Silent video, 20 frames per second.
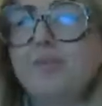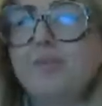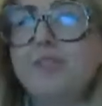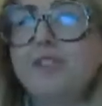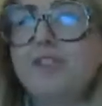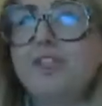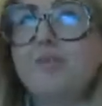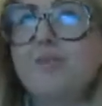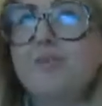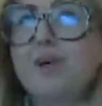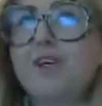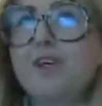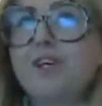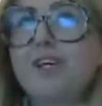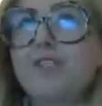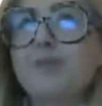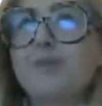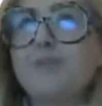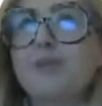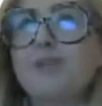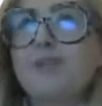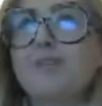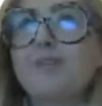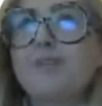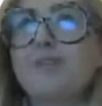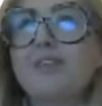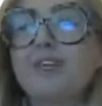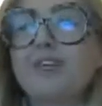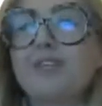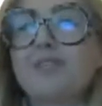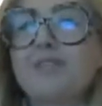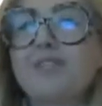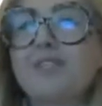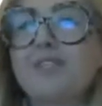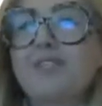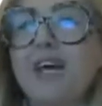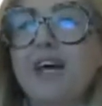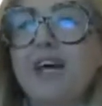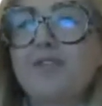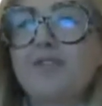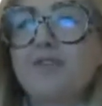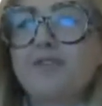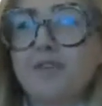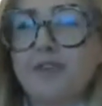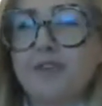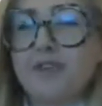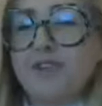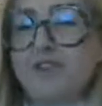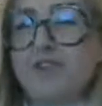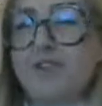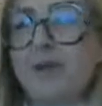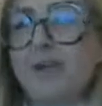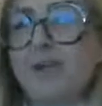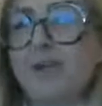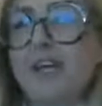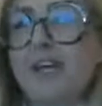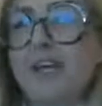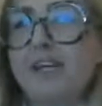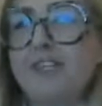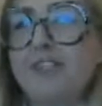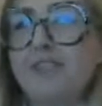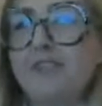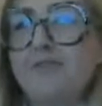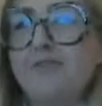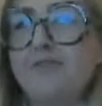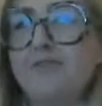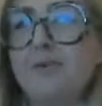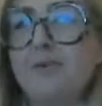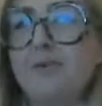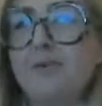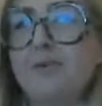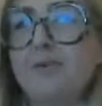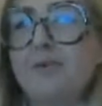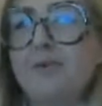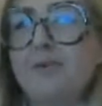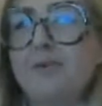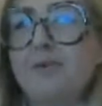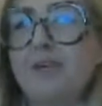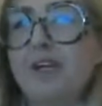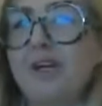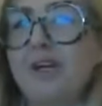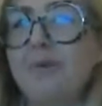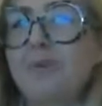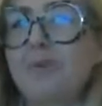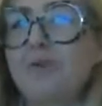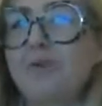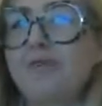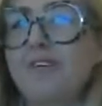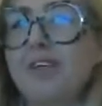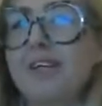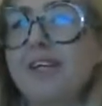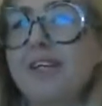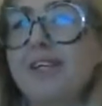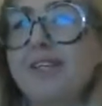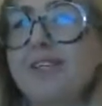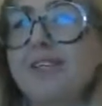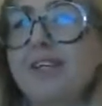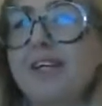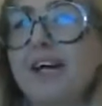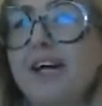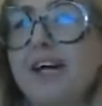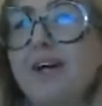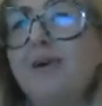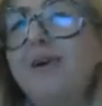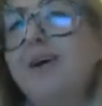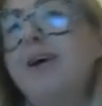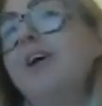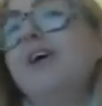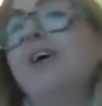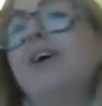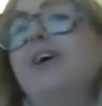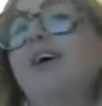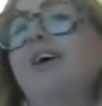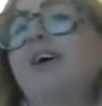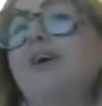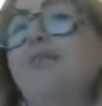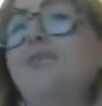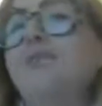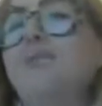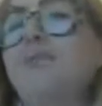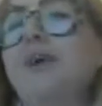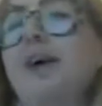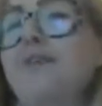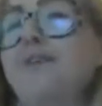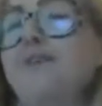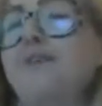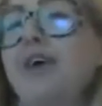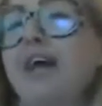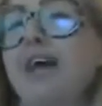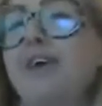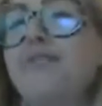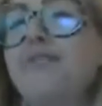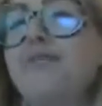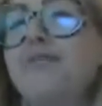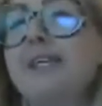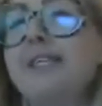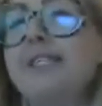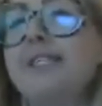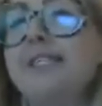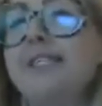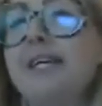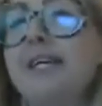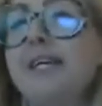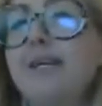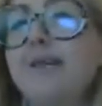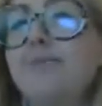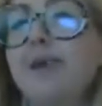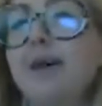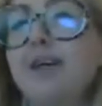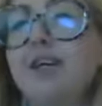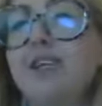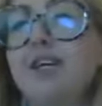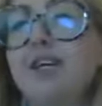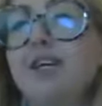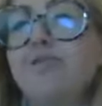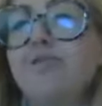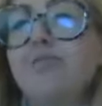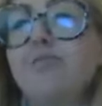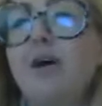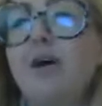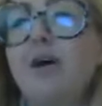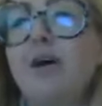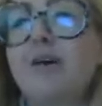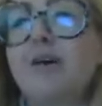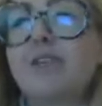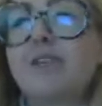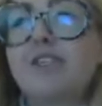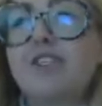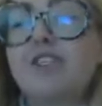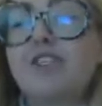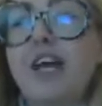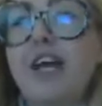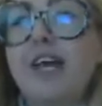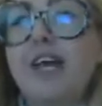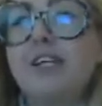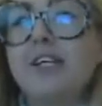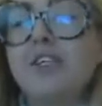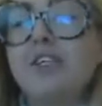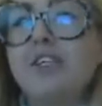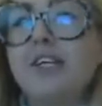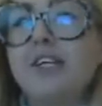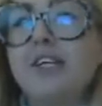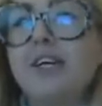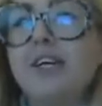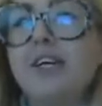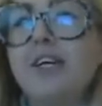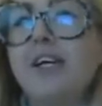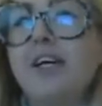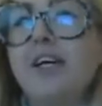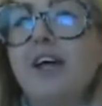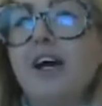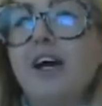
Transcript: bridging market's been kind of set for consolidation for a number of years now, and we haven't really seen much kind of marked change here.